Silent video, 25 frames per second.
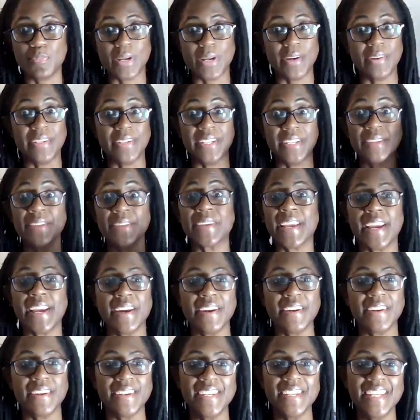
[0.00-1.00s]
perineal
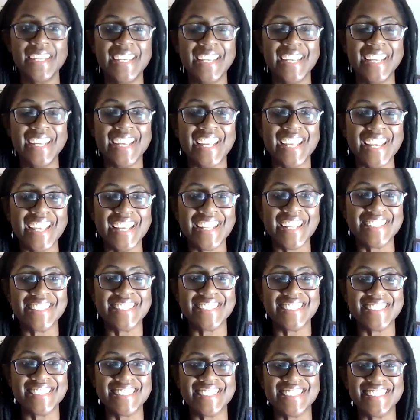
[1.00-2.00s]
care.
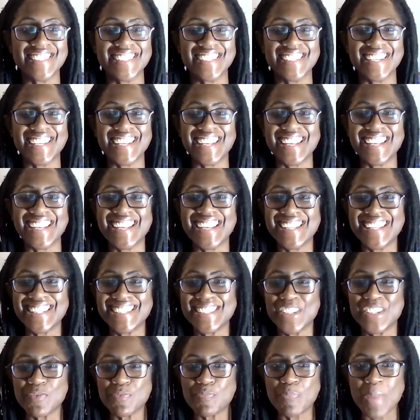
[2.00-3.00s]
It's
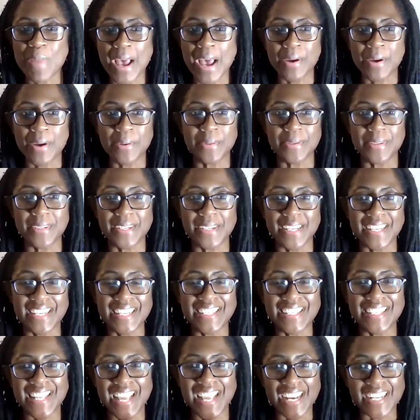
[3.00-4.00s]
it's about
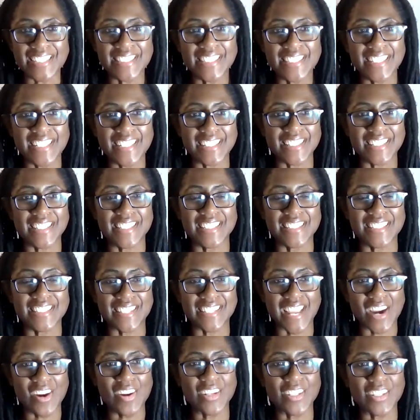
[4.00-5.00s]
connecting to
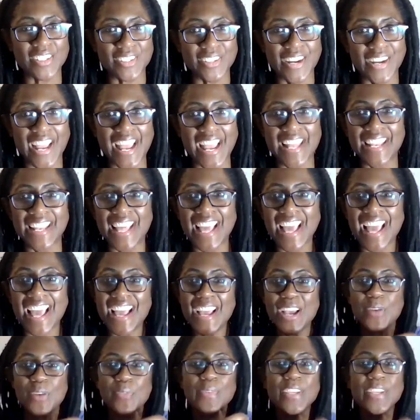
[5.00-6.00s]
this character. And
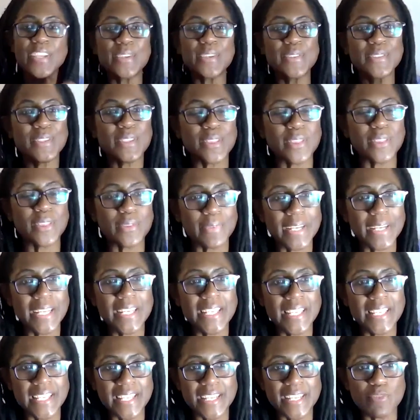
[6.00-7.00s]
we use
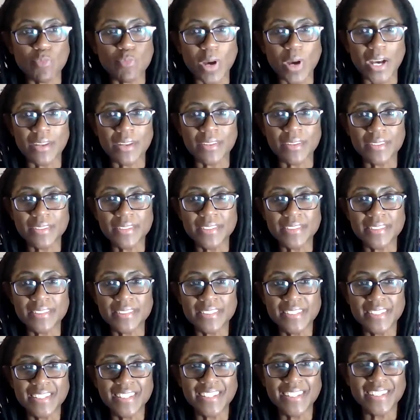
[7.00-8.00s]
3D
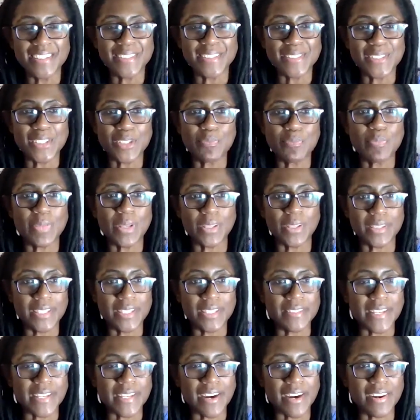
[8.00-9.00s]
models to mm-hmm. build
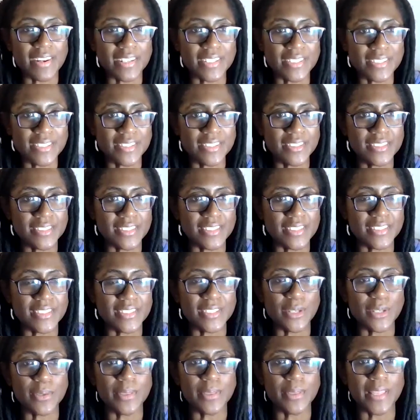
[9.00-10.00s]
these characters and
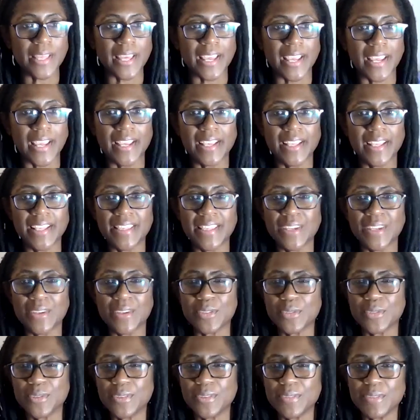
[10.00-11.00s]
so they
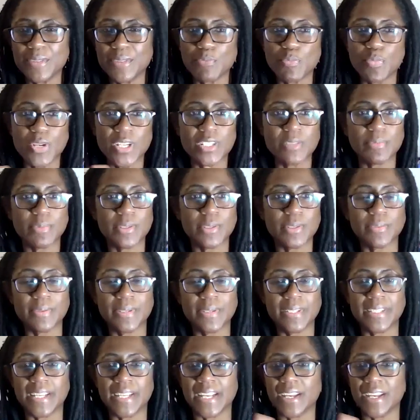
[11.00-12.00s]
they're sort of a bridge
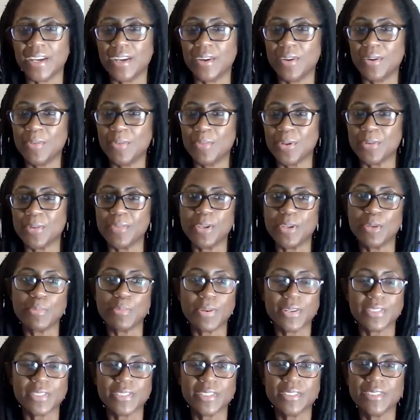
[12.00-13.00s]
between like what a real
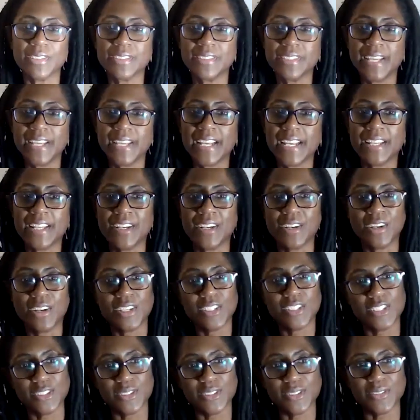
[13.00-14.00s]
person looks like in a
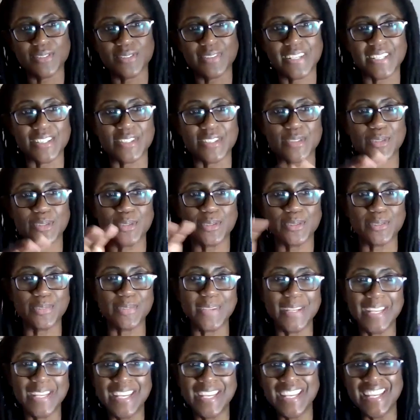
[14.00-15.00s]
cartoon right they're sort
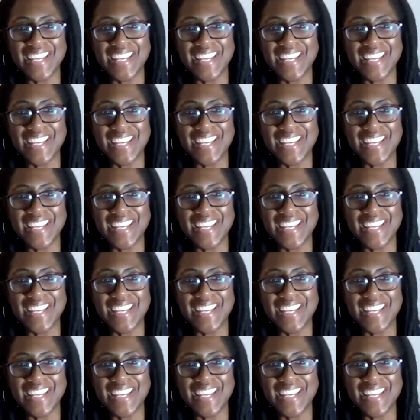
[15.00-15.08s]
of